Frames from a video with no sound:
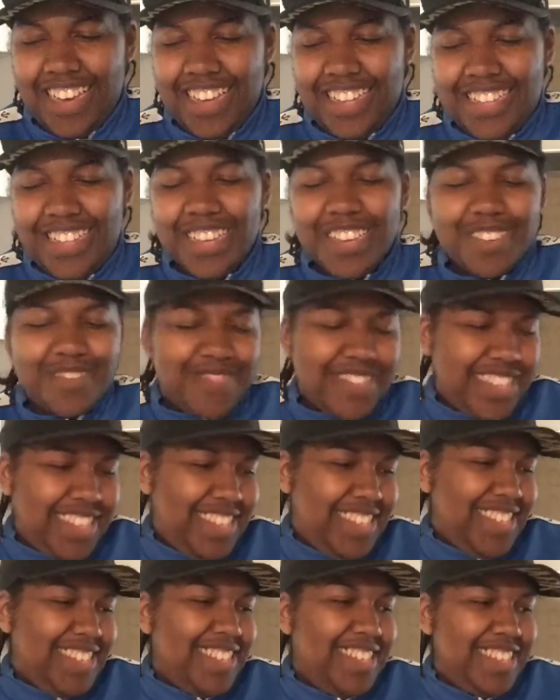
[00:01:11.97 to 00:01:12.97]
God damn
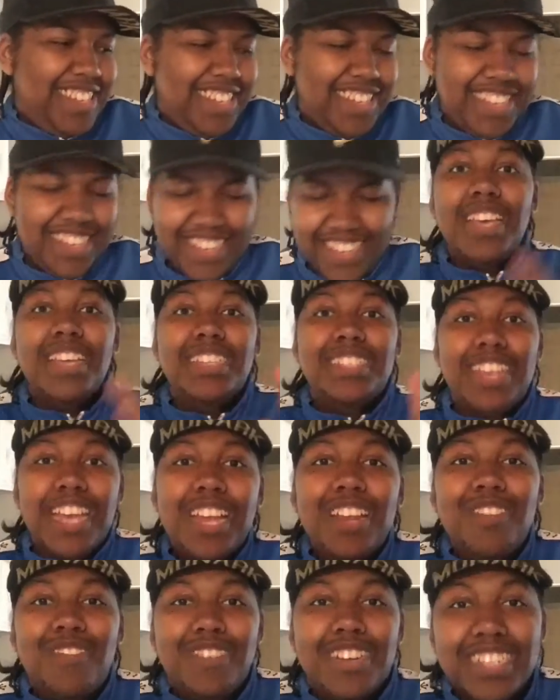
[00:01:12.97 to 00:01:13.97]
it.
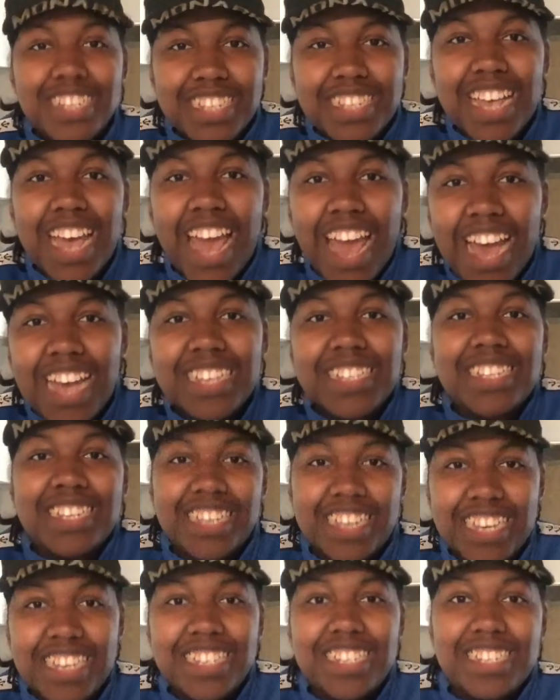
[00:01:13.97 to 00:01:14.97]
ten questions to ask to
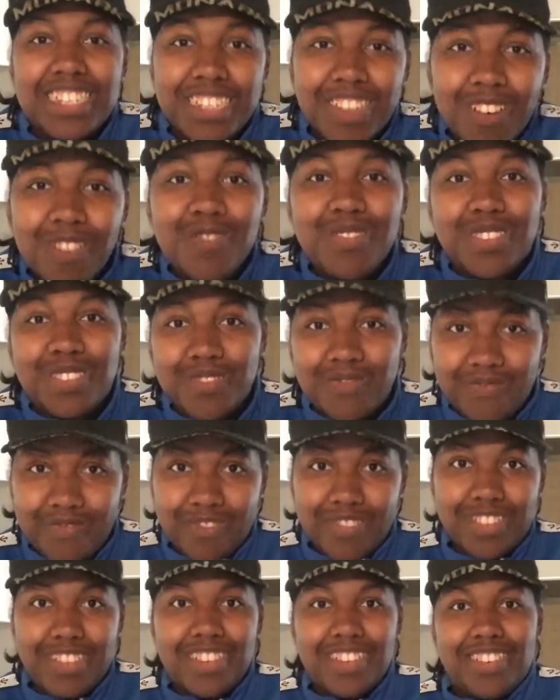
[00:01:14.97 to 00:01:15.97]
get to know
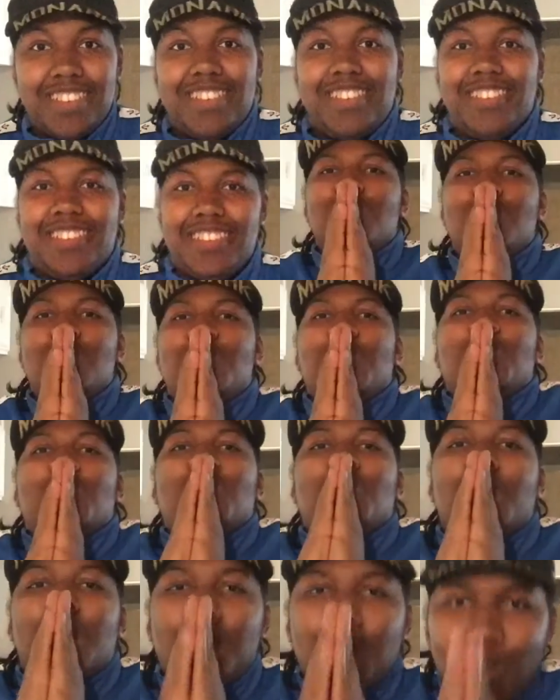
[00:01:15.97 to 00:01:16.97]
someone.
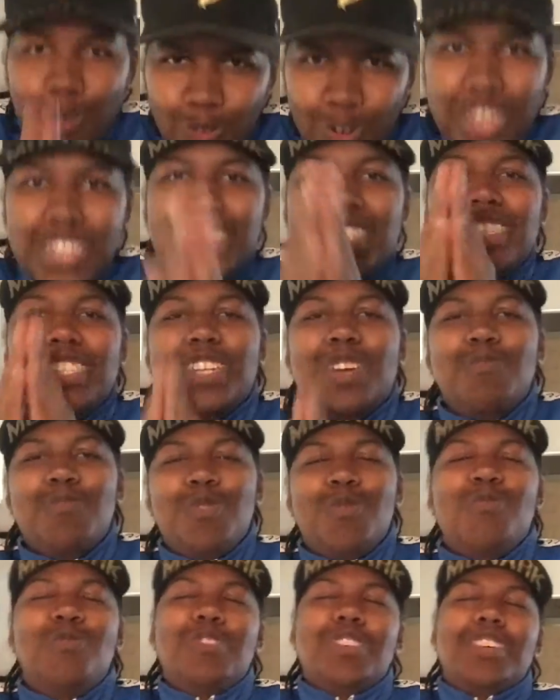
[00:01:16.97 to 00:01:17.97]
Question
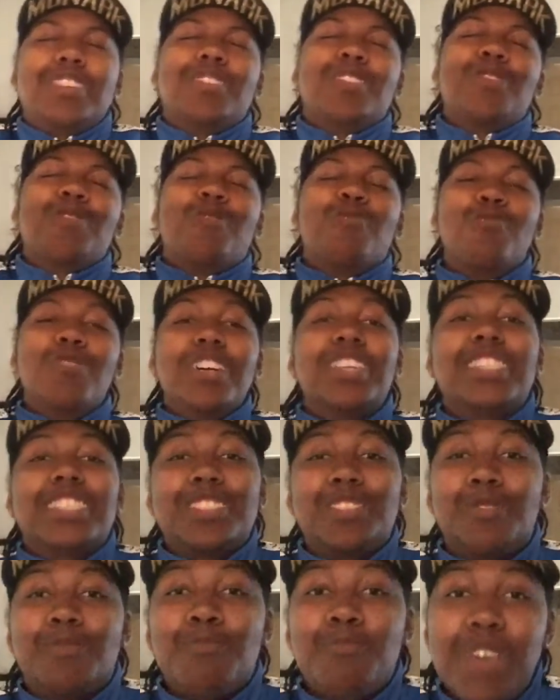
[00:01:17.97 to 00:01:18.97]
number one. What
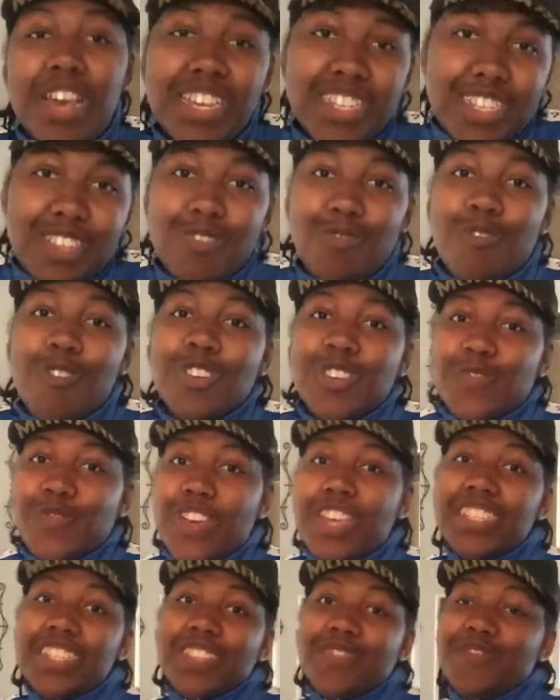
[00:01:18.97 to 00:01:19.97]
is the best and worst
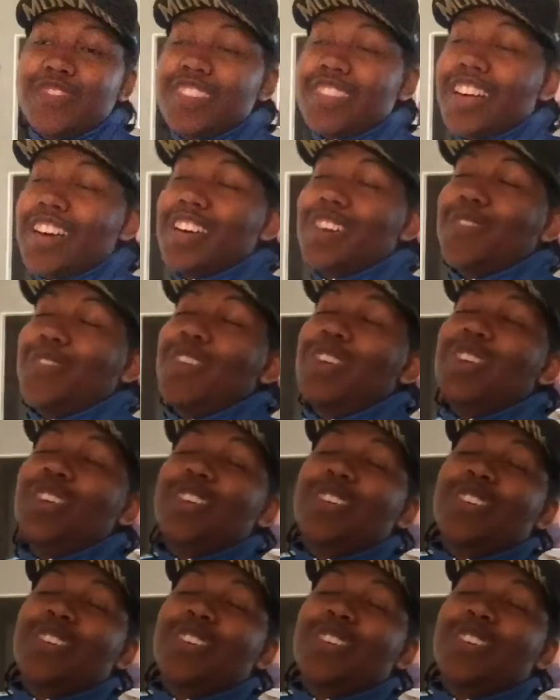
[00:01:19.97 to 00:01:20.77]
phases of your life?